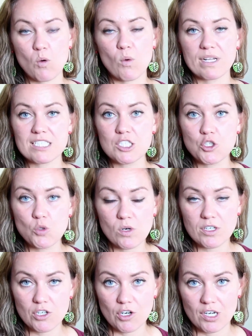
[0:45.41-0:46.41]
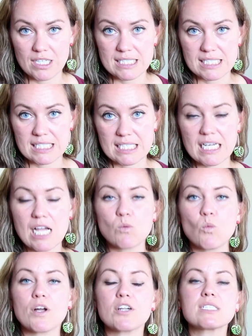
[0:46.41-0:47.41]
What is your currency? And
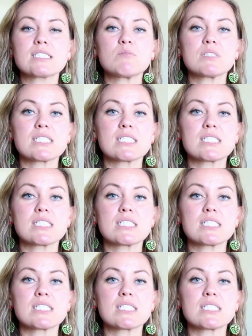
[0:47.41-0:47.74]
what are some